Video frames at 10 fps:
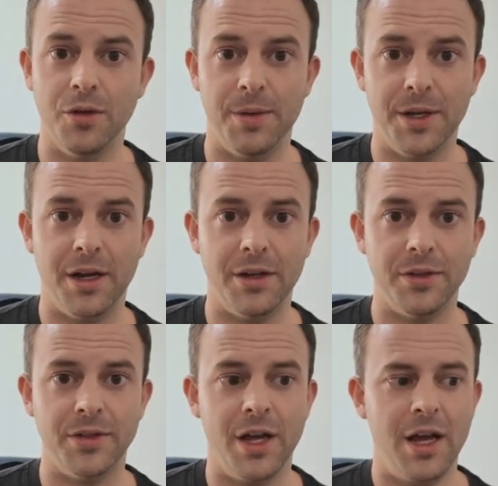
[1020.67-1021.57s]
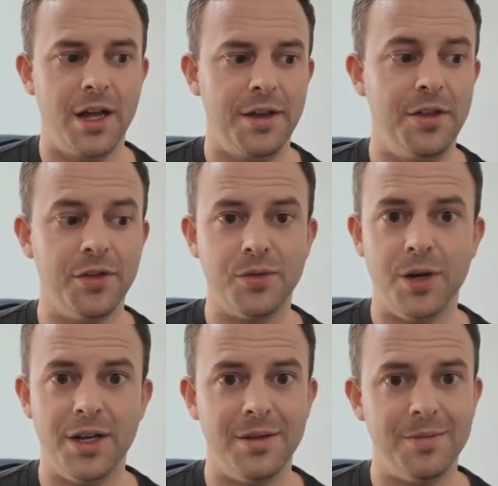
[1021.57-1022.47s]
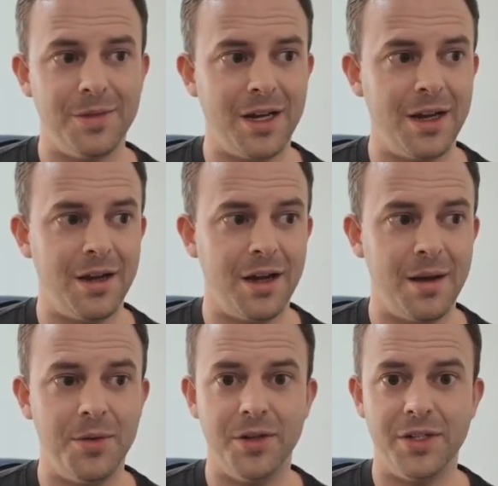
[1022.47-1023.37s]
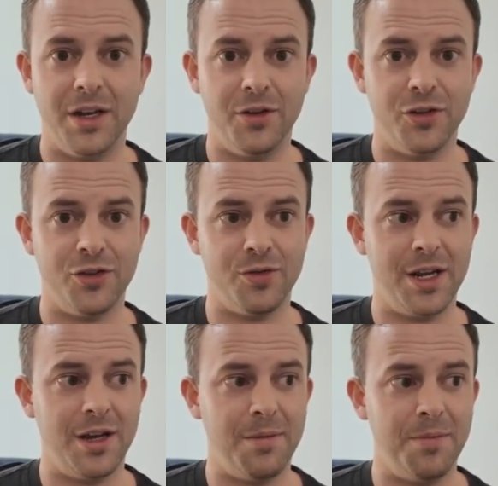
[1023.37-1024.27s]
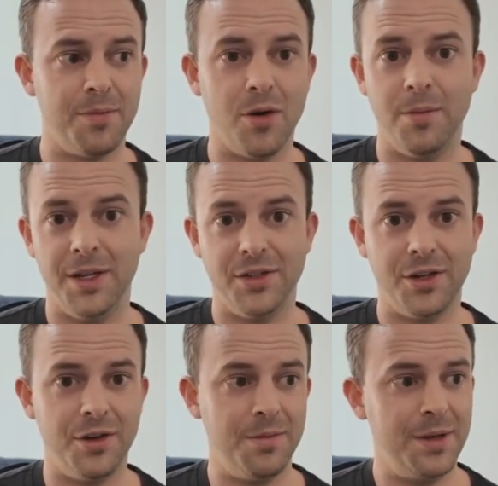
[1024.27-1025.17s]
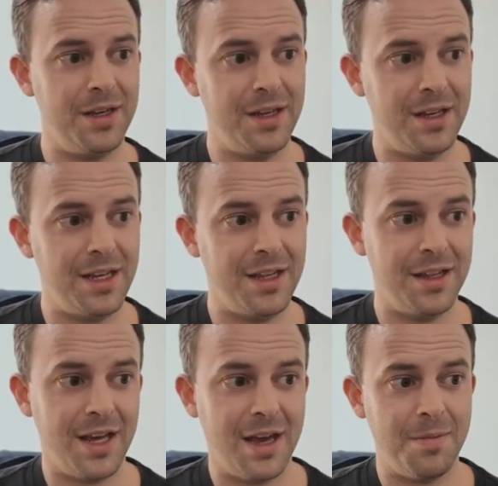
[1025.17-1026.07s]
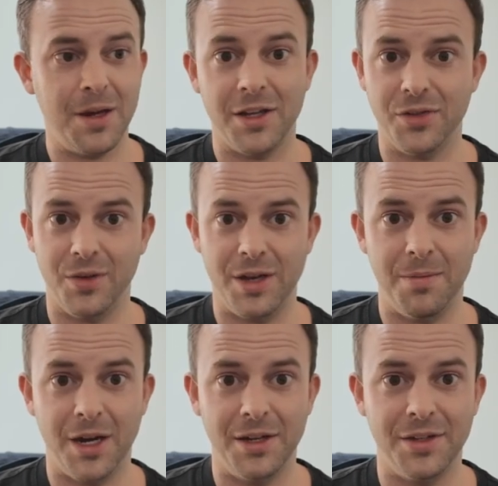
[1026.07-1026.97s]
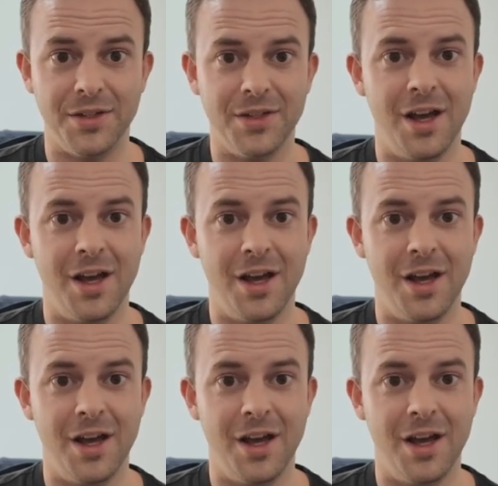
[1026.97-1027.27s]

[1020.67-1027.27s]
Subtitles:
Caribbean Isles. This one, I'm going to tell you straight up, probably is going to be either A+ or A-,